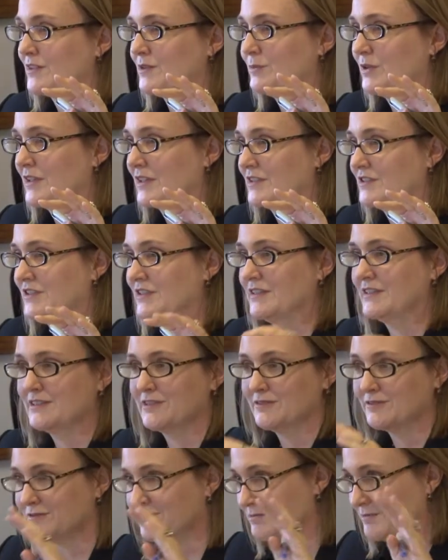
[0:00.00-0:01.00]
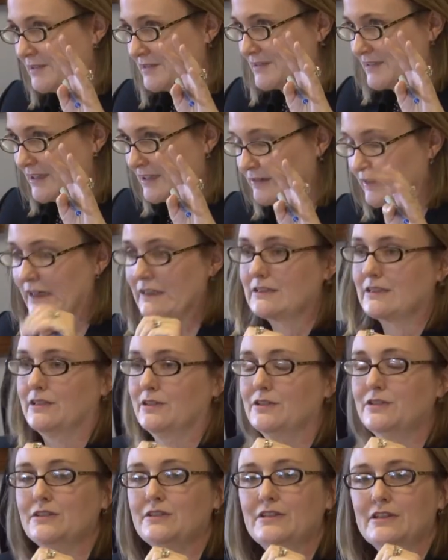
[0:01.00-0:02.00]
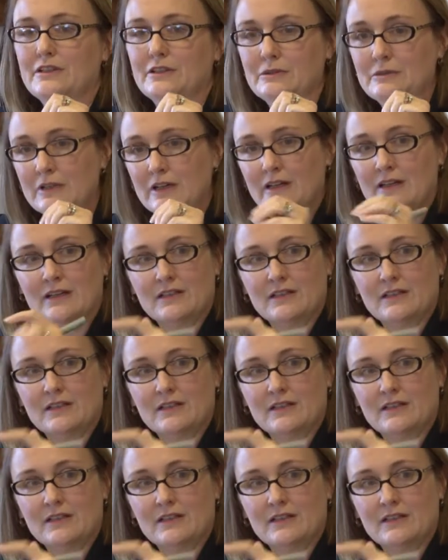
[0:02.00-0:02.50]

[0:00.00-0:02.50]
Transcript: depictions of what cigarettes can do to you.